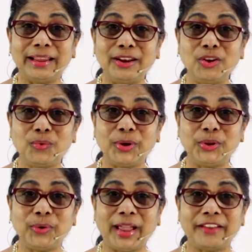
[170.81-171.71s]
Look what
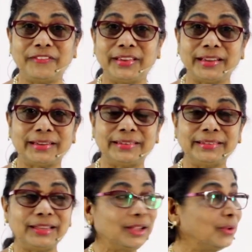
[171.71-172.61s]
you have here.
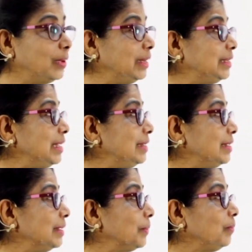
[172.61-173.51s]
What is
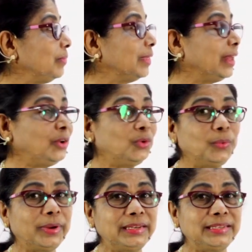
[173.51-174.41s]
it? There are two
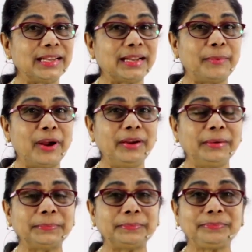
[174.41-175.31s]
words here. Come
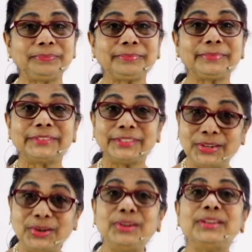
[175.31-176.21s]
on.
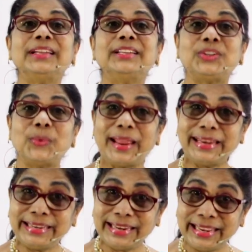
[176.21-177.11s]
Good.
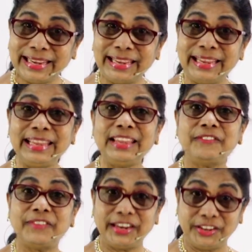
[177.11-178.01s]
twenty.
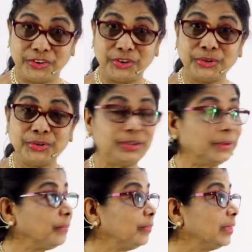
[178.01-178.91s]
Very good.
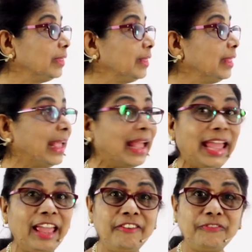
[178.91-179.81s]

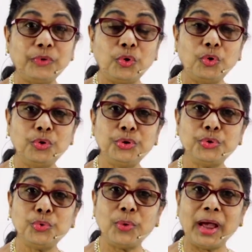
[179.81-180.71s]
F O
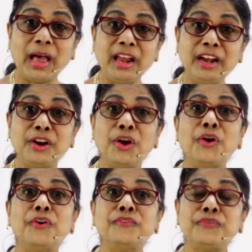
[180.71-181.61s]
U R.
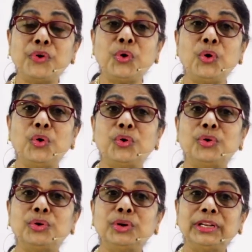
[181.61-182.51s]

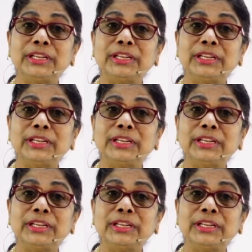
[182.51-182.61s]
four.